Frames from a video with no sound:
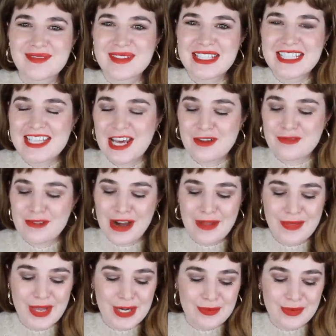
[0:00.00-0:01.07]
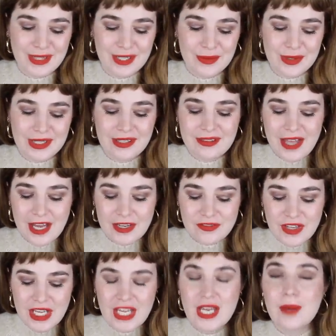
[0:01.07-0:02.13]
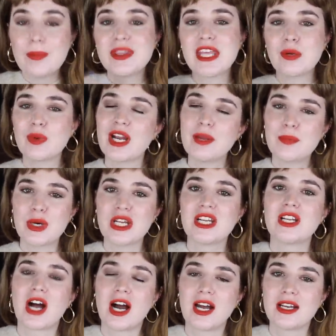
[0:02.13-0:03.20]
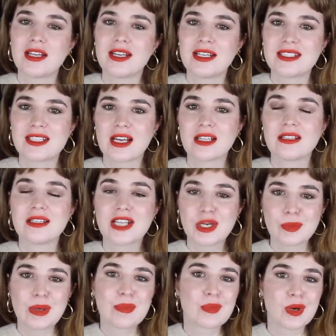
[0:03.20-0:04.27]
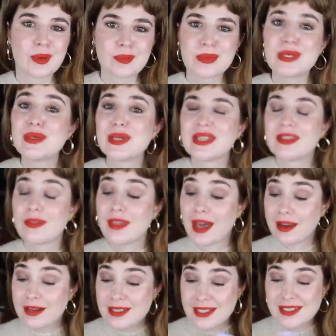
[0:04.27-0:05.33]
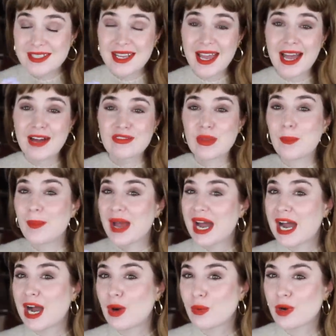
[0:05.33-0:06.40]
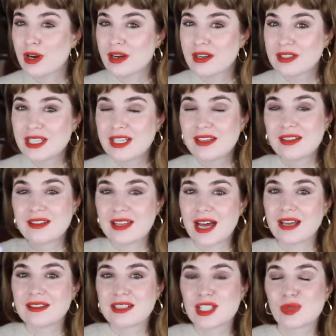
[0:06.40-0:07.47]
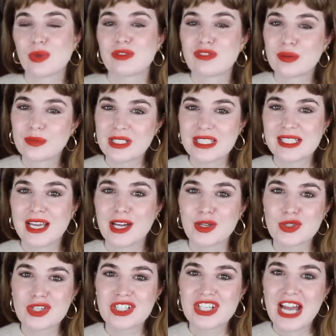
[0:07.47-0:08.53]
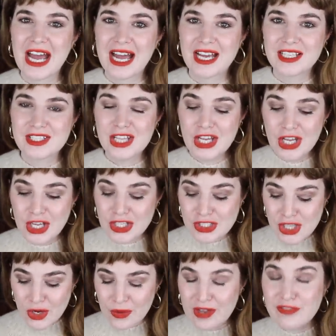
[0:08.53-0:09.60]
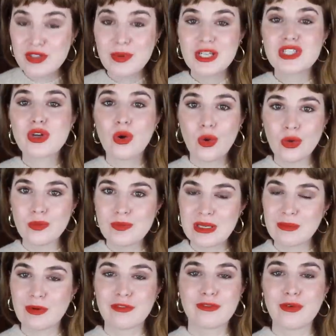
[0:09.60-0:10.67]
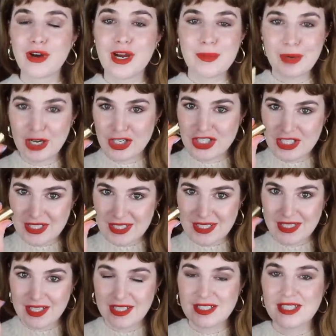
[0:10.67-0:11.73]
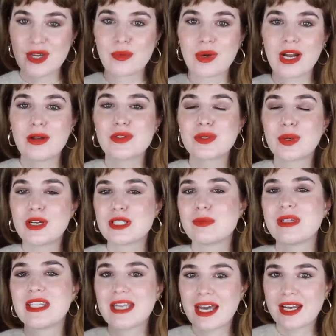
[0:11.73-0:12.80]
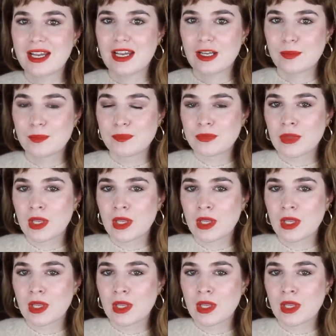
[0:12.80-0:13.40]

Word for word: it's that red that I really, really love. But then when I put it on, it's a little bit more muted than that. It doesn't have the power that this one from Lisa Eldridge has. So if you had told me before I purchased this that what I was going to be getting